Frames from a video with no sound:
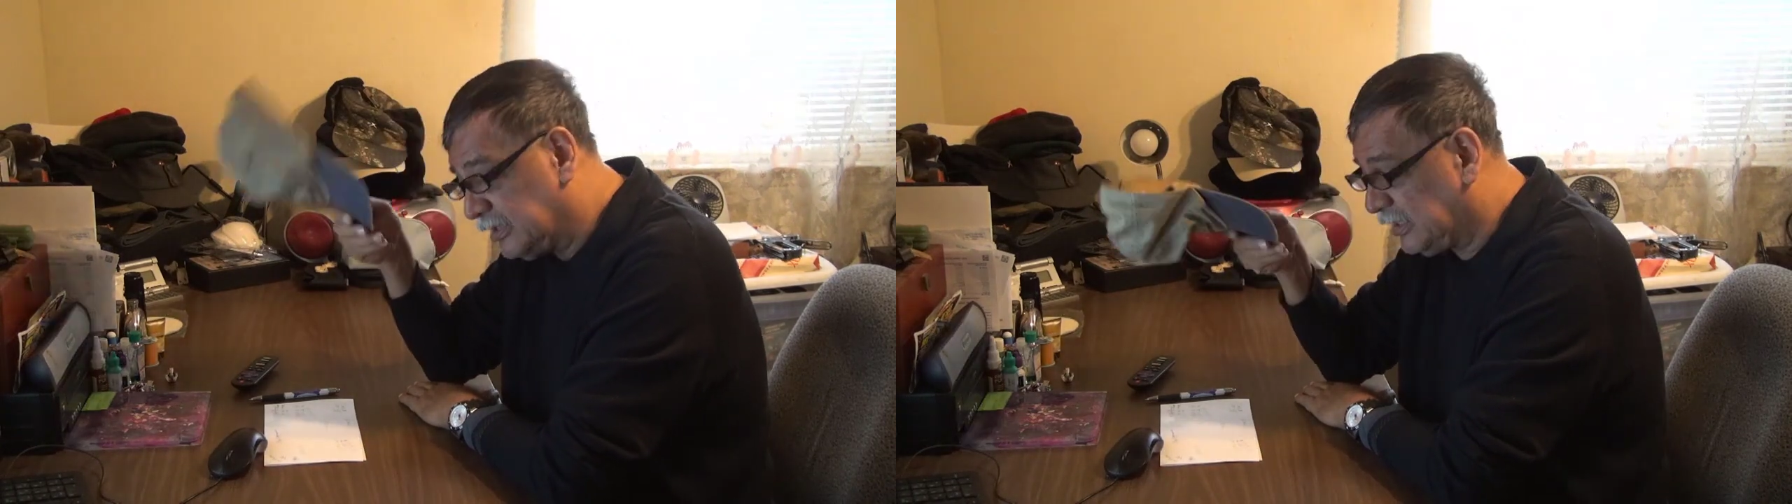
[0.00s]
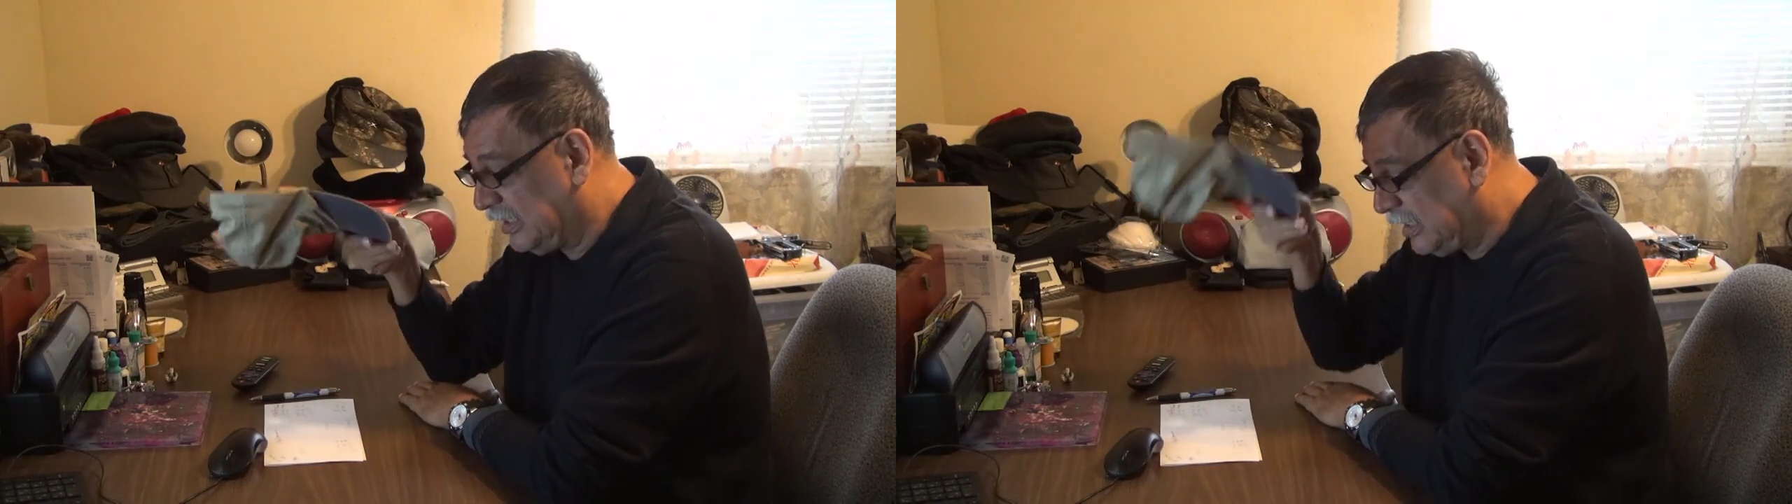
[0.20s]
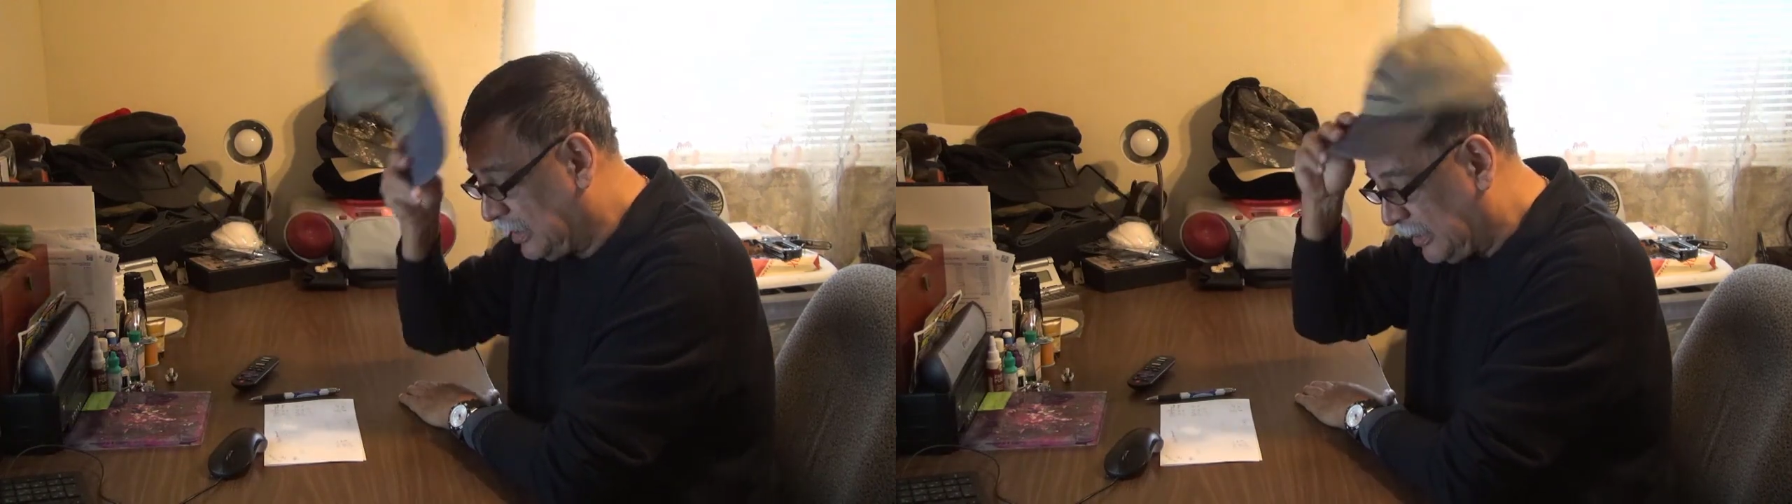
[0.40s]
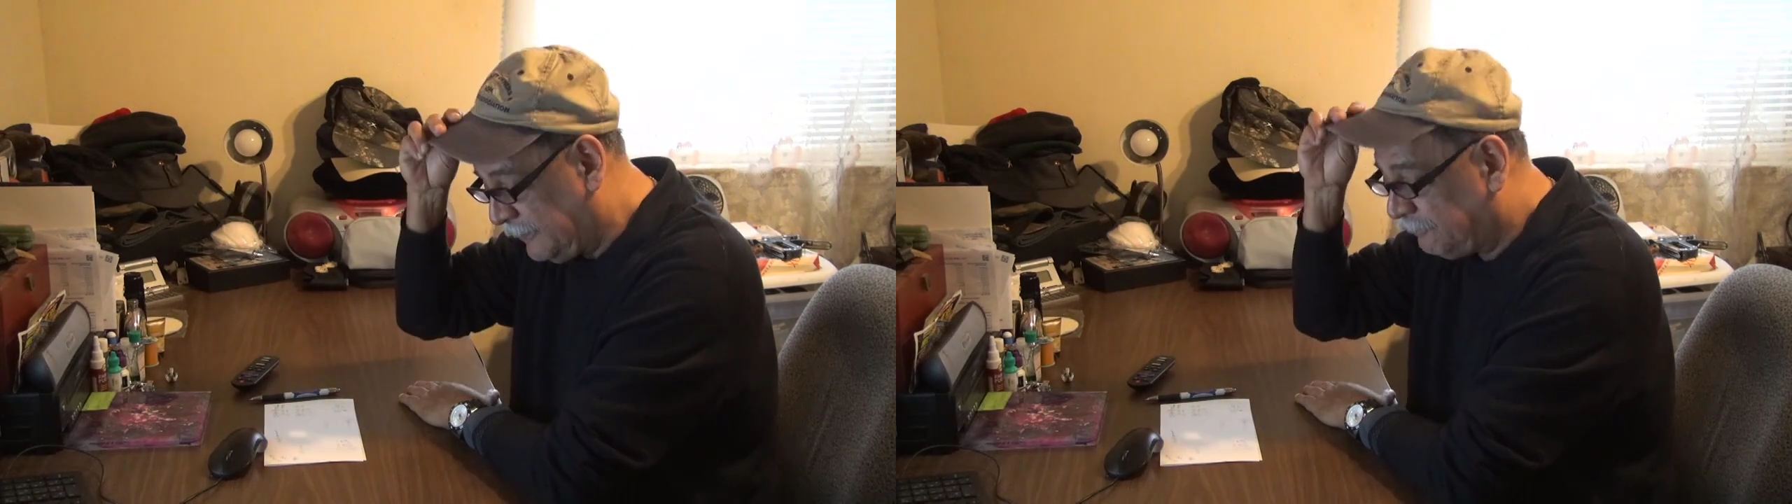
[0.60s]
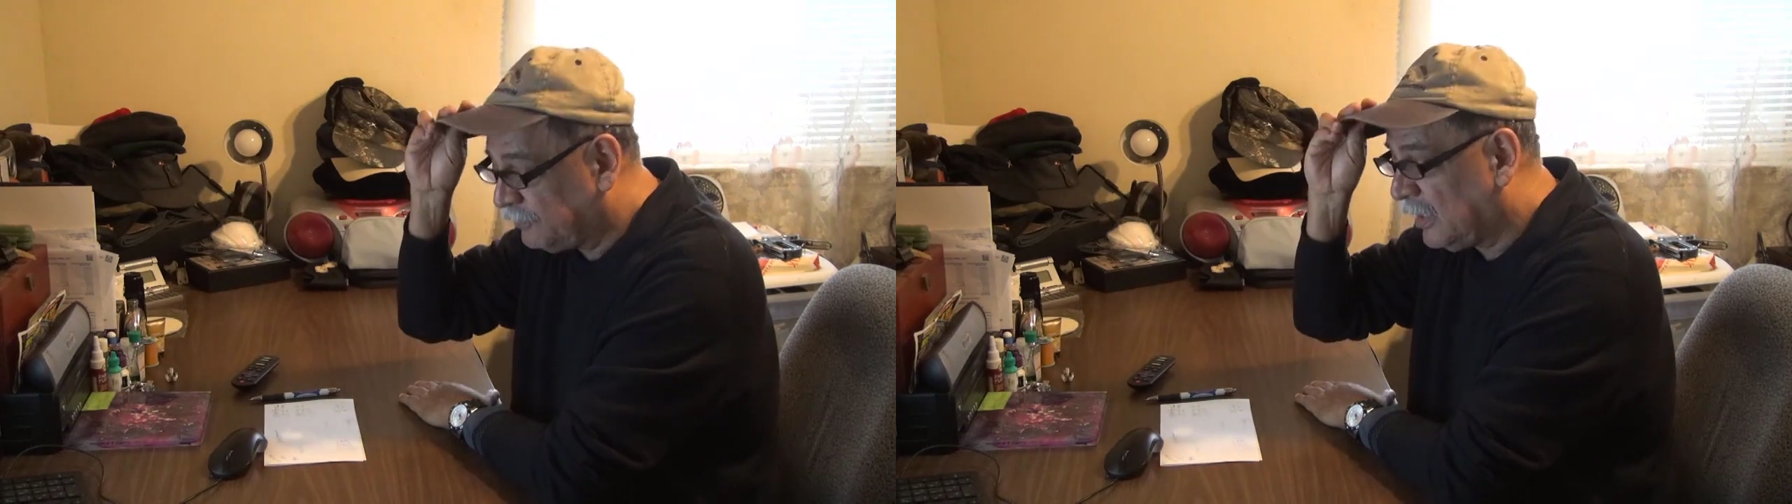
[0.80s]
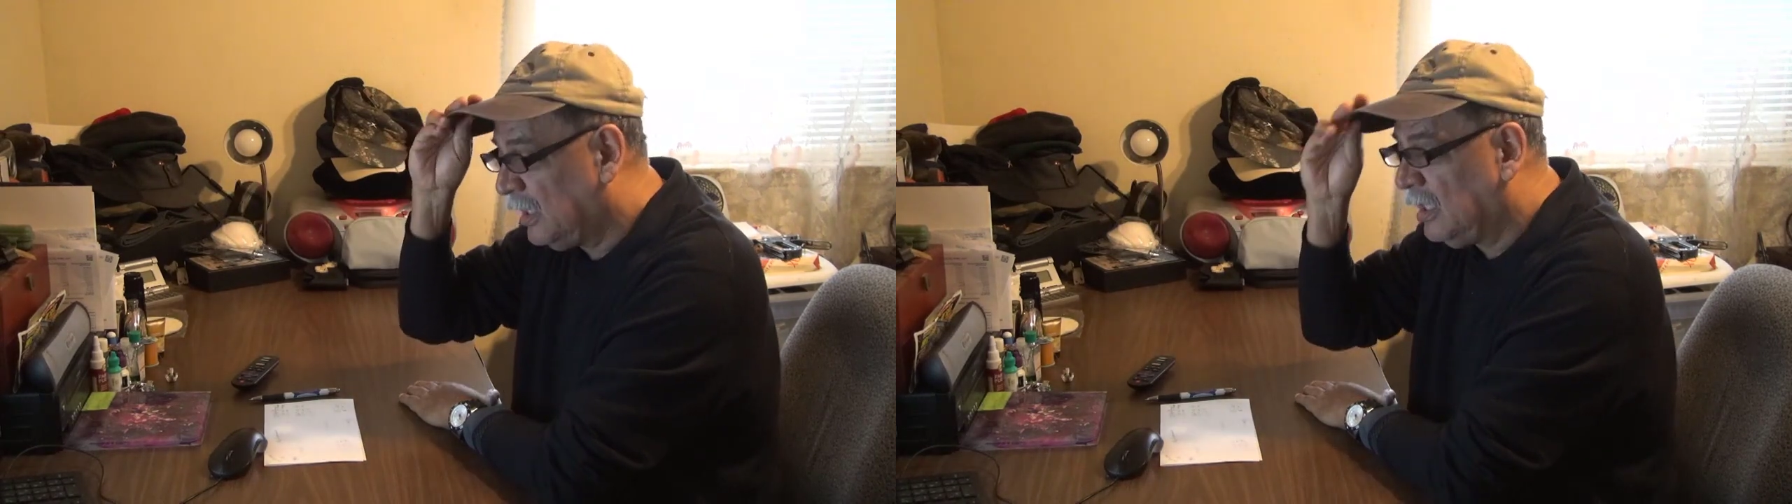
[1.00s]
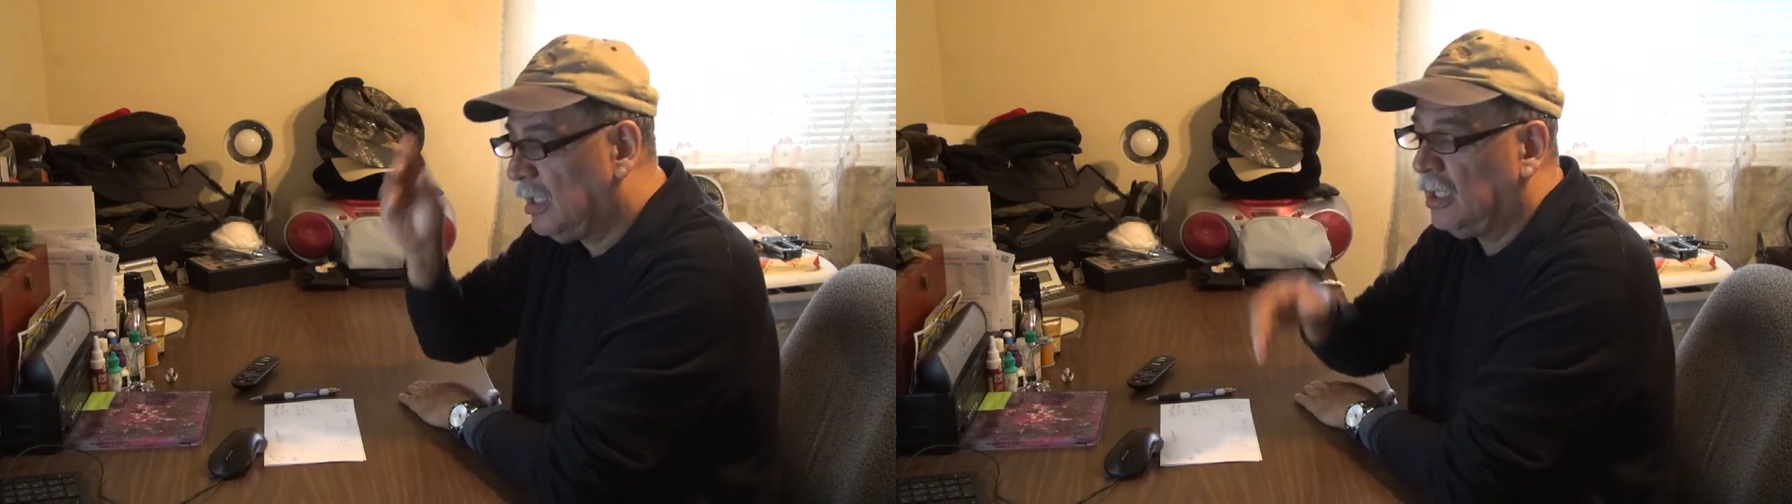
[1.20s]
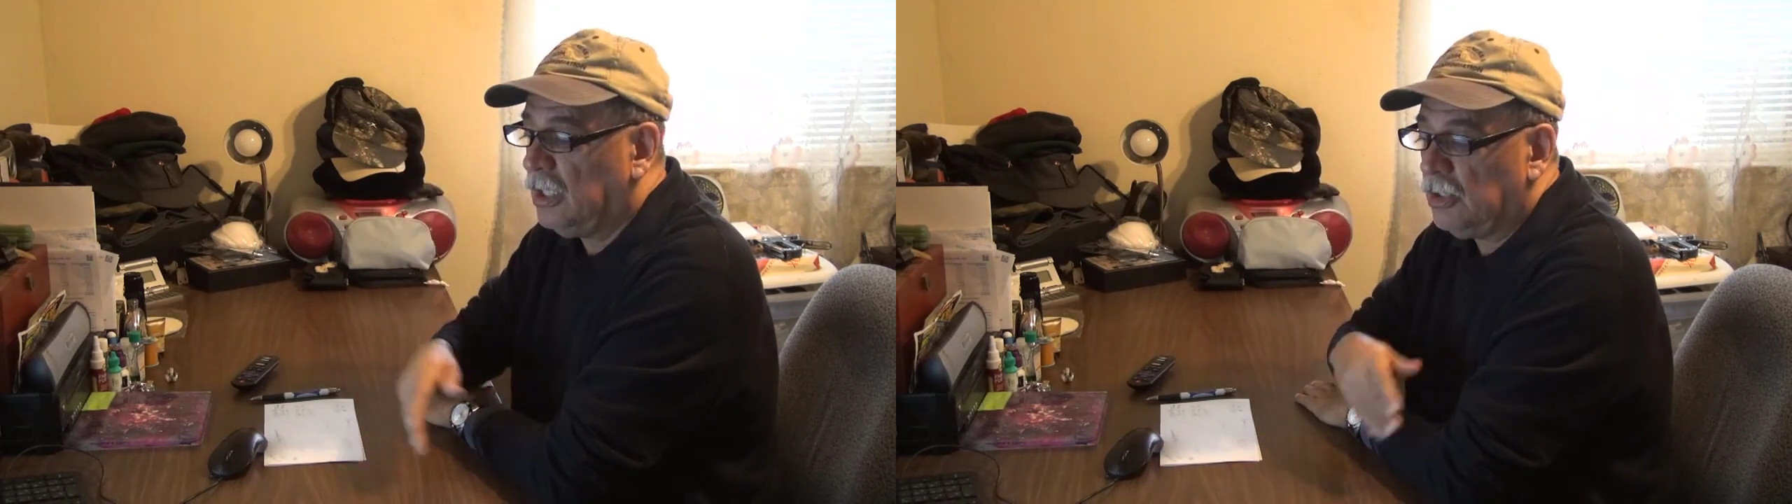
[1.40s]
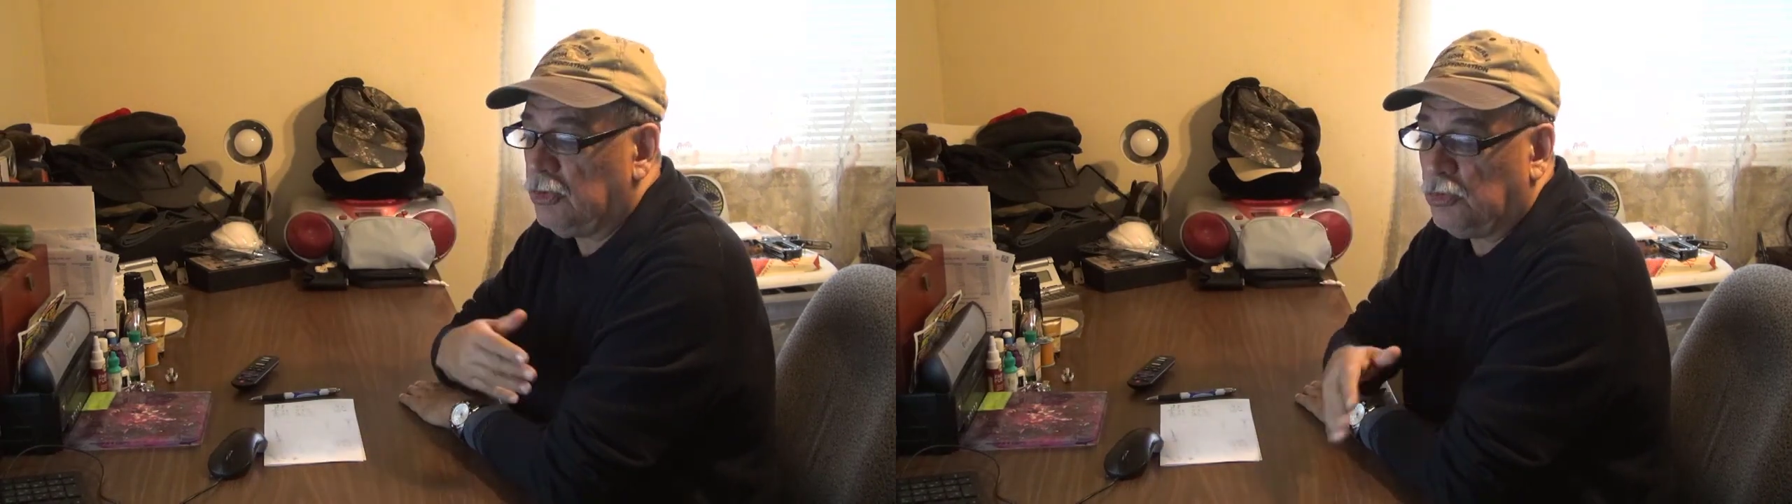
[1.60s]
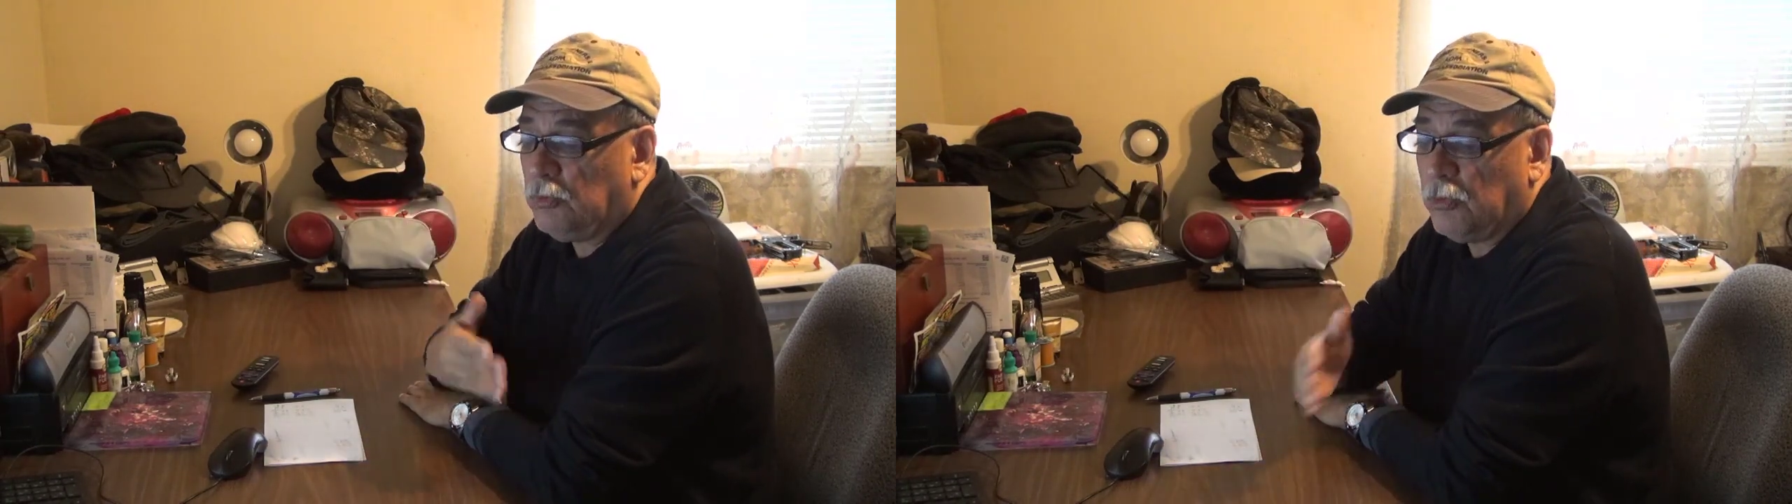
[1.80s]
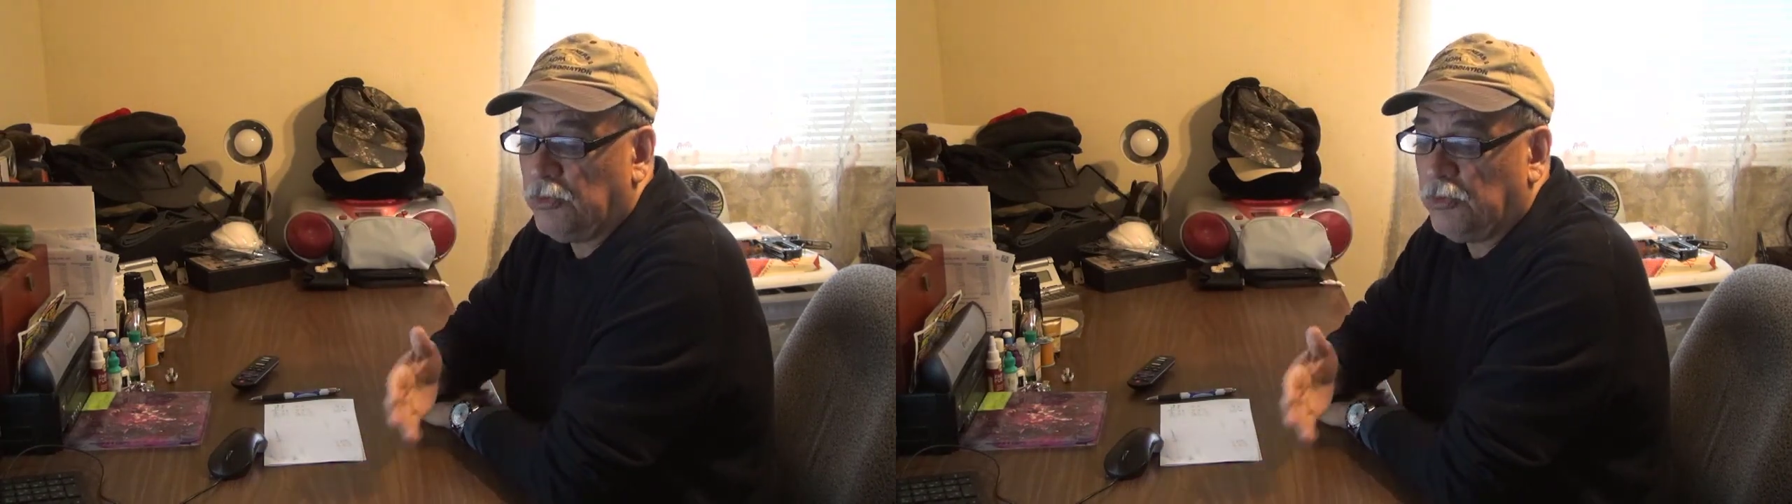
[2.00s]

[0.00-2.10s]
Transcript: it's EDD. You do more